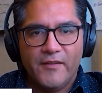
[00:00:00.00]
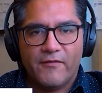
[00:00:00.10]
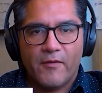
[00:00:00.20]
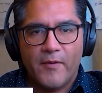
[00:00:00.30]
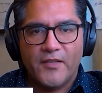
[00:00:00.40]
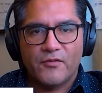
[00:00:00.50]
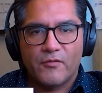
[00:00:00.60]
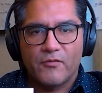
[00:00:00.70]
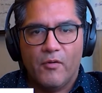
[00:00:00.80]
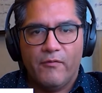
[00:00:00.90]

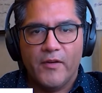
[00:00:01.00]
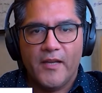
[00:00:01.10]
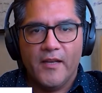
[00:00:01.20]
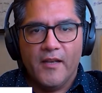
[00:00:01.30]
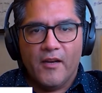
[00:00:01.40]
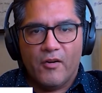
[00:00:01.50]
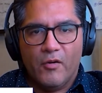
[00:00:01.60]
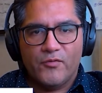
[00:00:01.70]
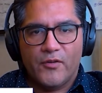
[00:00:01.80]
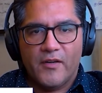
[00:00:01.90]
information, hopefully
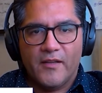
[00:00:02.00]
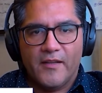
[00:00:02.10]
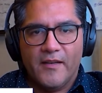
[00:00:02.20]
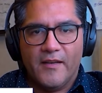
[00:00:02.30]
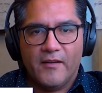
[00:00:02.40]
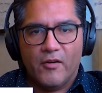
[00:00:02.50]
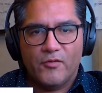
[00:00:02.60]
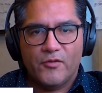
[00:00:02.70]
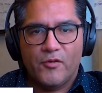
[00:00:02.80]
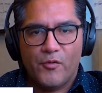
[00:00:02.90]
closer
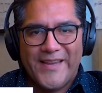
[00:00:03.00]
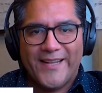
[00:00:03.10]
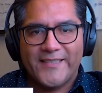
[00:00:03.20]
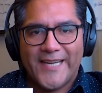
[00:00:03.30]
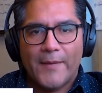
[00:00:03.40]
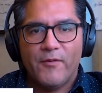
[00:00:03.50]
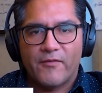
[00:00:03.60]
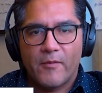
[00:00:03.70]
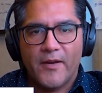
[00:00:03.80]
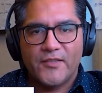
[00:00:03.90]
to real-time
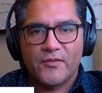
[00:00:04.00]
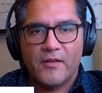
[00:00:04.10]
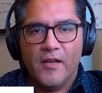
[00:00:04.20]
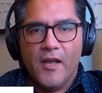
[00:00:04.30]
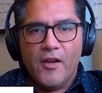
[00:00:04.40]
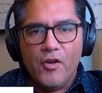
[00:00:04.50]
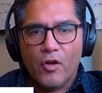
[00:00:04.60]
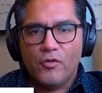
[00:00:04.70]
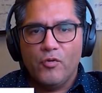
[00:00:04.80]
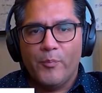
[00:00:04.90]
information,
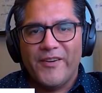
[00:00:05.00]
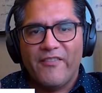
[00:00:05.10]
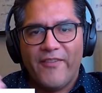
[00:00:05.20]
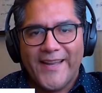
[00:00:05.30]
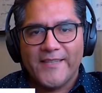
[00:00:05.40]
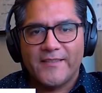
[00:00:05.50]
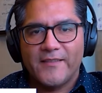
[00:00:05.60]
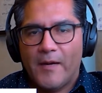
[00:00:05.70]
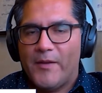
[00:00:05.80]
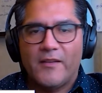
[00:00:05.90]
not to
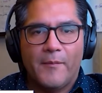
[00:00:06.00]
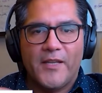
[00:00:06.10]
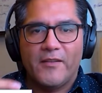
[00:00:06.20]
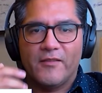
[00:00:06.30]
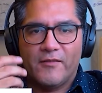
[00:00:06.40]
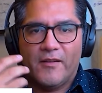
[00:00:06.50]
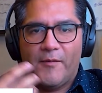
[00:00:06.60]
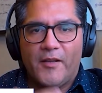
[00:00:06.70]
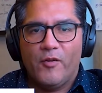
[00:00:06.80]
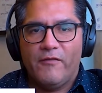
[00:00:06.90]
prevent. I mean,
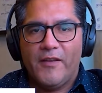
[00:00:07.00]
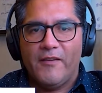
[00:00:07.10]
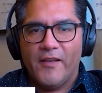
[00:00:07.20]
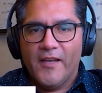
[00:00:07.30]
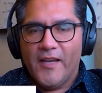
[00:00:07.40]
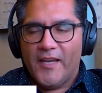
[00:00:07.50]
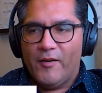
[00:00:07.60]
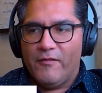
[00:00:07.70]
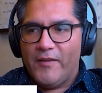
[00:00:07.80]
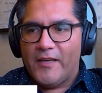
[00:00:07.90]
it could
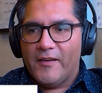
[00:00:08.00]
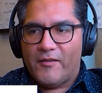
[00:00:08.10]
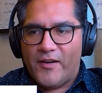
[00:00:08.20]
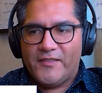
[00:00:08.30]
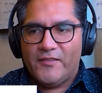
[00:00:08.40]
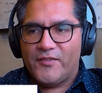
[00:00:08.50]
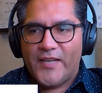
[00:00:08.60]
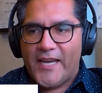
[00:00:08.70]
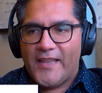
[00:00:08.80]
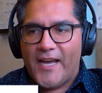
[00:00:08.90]
be crazy to
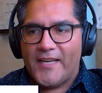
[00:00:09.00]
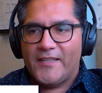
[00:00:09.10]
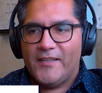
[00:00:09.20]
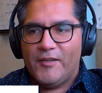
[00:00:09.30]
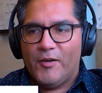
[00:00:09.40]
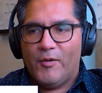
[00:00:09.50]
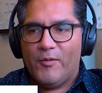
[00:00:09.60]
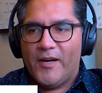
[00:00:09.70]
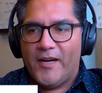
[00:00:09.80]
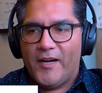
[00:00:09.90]
say that
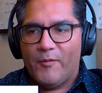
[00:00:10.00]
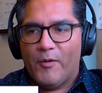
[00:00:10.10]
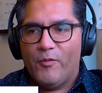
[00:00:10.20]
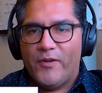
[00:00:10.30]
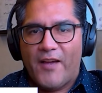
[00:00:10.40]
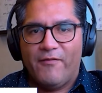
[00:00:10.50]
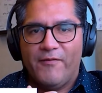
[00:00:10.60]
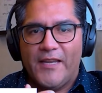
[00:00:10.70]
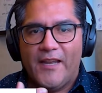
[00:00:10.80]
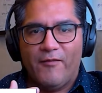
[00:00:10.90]
we would have
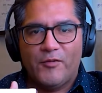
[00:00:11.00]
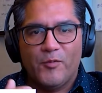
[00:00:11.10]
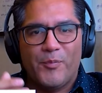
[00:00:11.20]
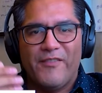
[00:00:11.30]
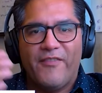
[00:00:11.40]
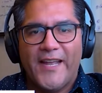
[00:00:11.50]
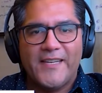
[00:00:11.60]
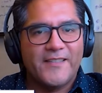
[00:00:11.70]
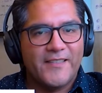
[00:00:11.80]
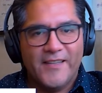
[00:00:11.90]
been able to
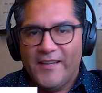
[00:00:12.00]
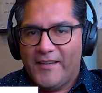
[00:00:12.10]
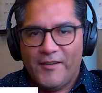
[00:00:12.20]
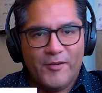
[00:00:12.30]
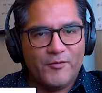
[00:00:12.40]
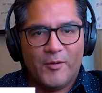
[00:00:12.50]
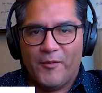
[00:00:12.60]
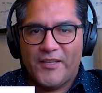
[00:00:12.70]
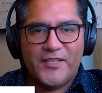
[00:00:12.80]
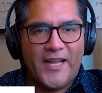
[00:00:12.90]
prevent some
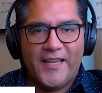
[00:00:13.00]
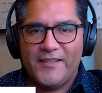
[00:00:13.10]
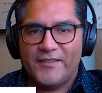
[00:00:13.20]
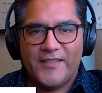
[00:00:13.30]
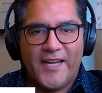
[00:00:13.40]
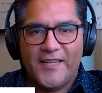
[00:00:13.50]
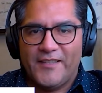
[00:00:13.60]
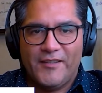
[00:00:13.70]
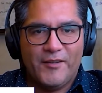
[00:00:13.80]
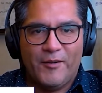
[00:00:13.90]
of the challenges
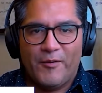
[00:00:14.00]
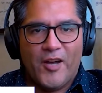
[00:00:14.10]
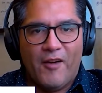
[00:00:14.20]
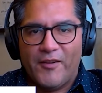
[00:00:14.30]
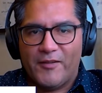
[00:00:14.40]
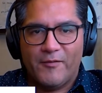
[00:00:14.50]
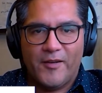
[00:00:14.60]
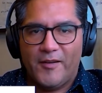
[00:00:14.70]
that COVID